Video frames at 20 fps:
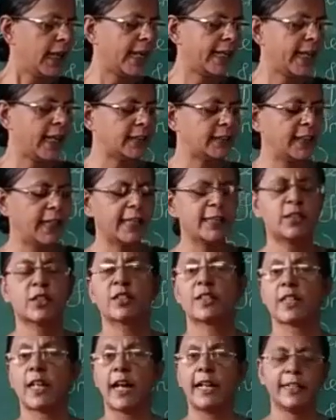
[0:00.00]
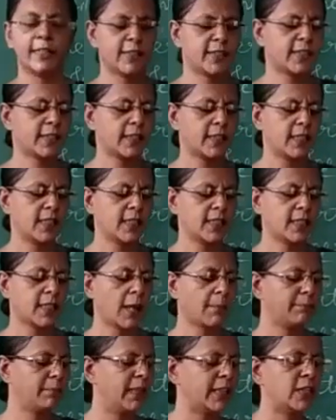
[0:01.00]
An athlete runs
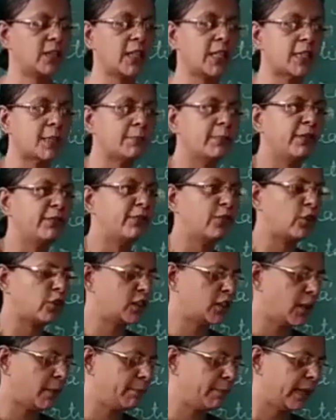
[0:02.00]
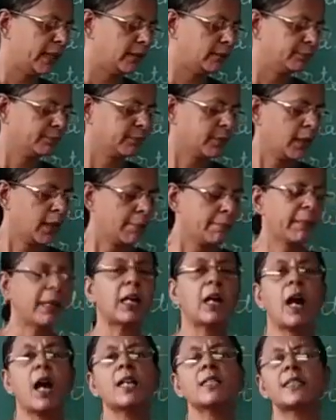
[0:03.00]
some distance before jumping
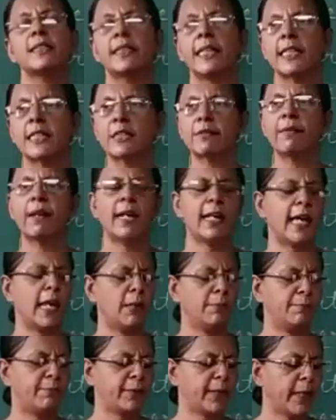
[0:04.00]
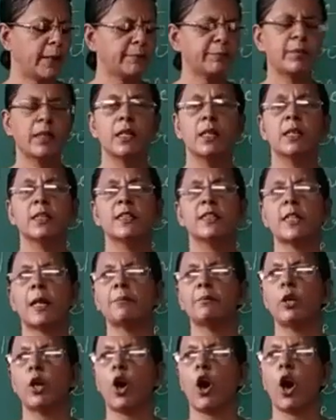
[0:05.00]
because this will help him
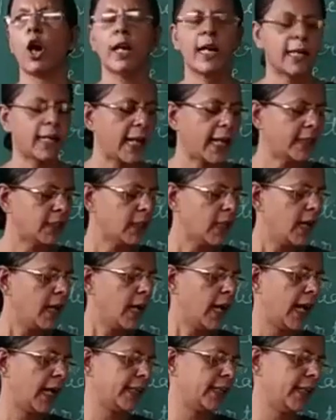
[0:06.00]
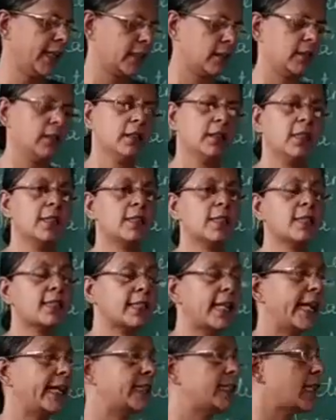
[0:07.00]
jump longer and higher. This
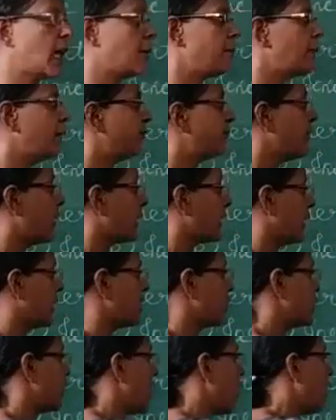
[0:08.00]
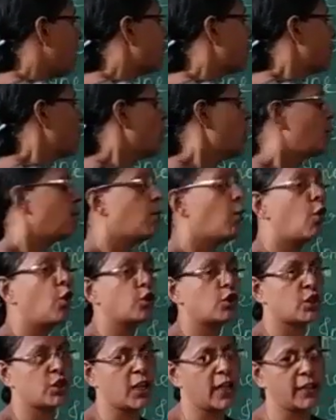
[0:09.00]
is the example for inertia of
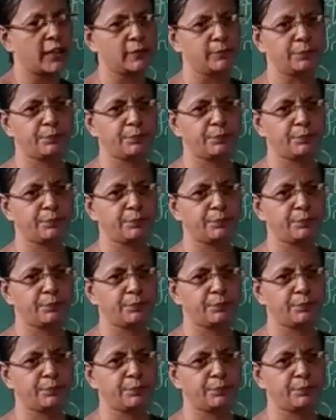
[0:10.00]
motion.